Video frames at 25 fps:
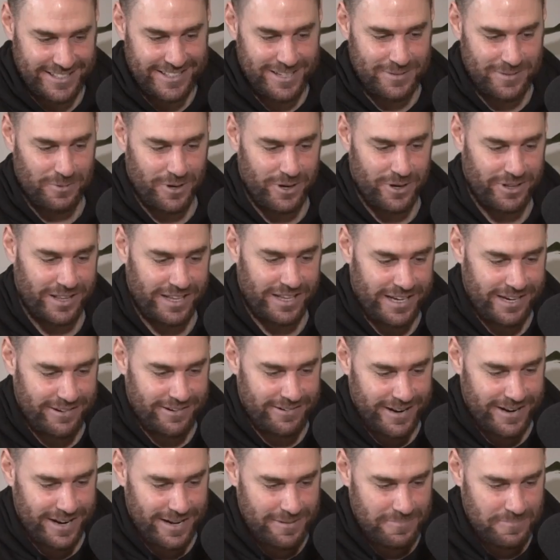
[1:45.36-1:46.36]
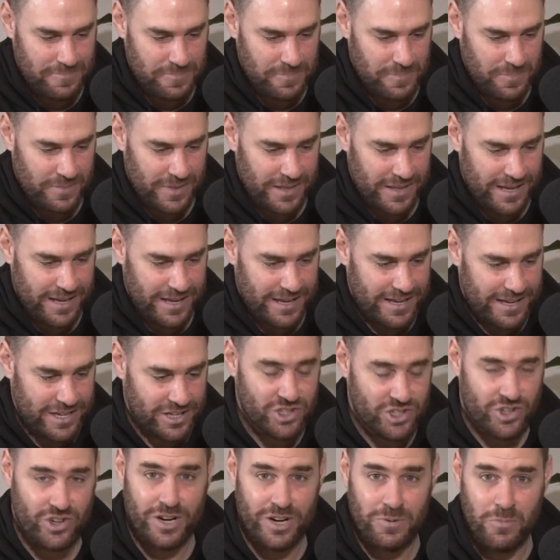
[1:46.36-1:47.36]
You did well there.
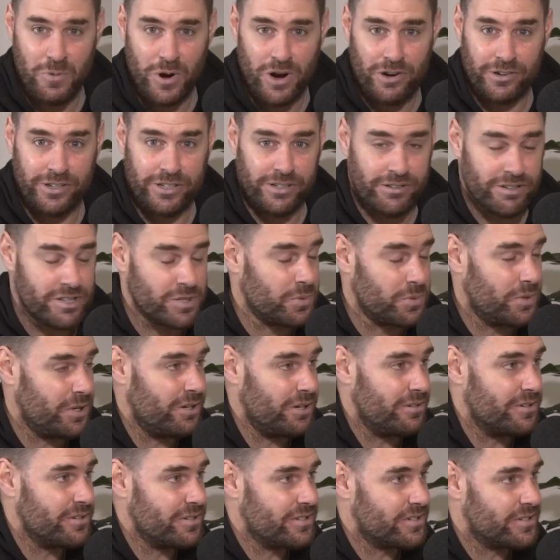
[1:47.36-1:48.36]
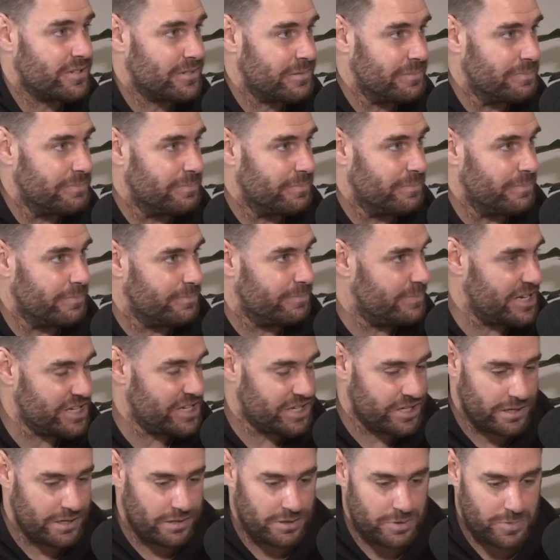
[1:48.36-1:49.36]
Extreme Warrior as well was
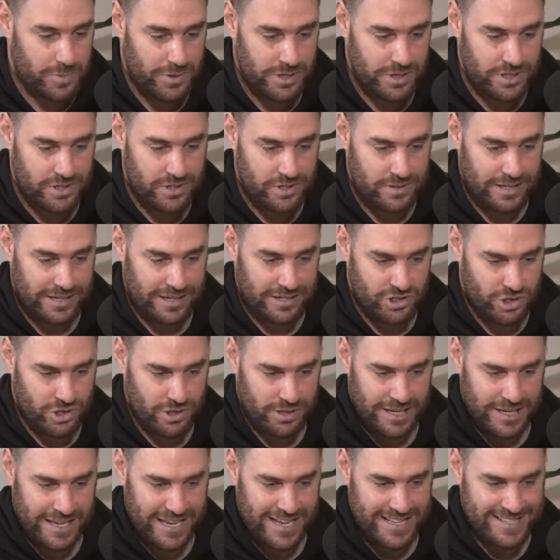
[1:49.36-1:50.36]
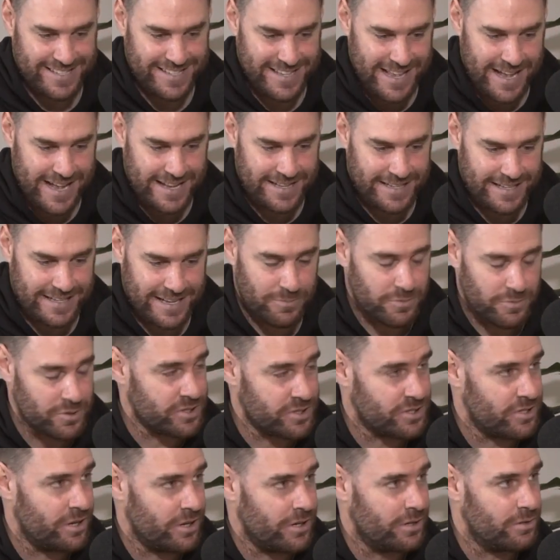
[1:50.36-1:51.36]
mentioned. I was pretty strong against that. That
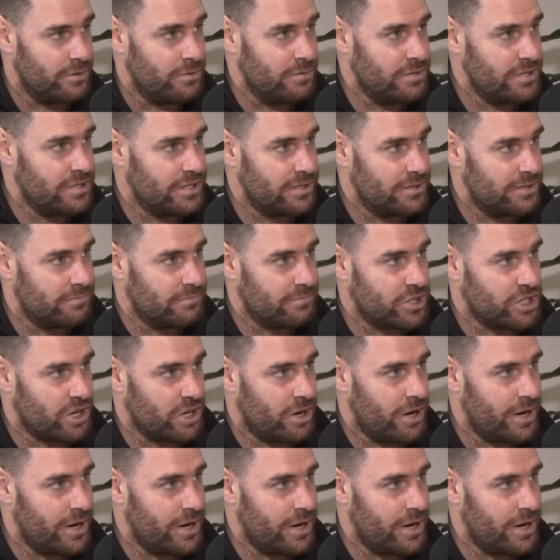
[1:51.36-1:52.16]
was no good and retired.